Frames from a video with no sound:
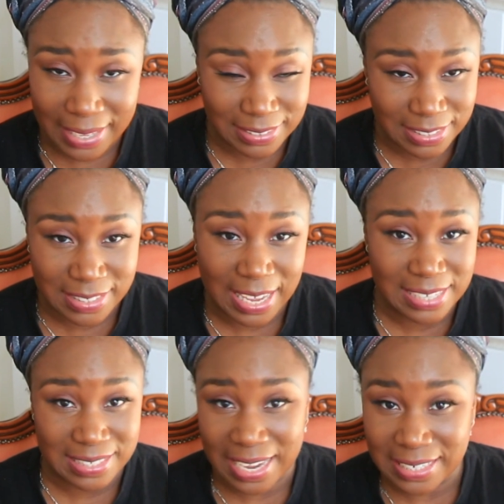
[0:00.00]
in this
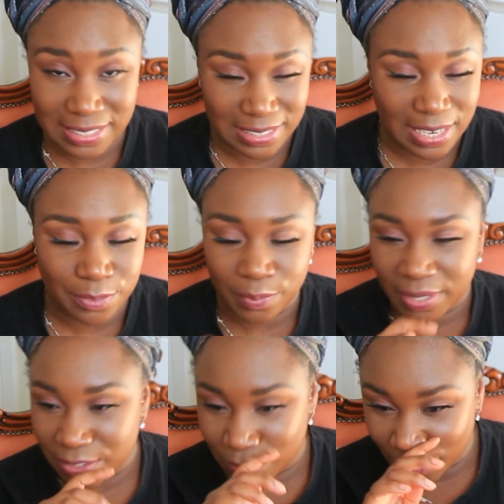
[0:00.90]
case, 8 to 10
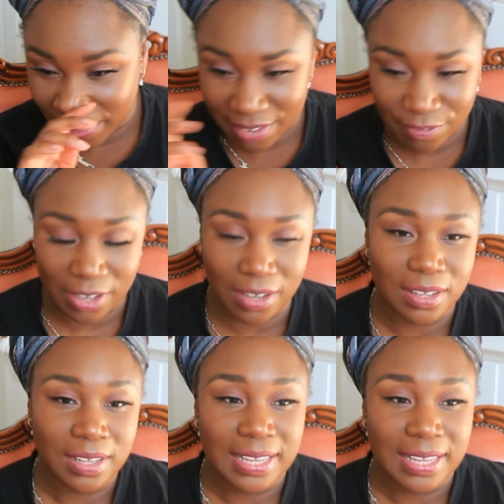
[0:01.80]
weeks or whatever,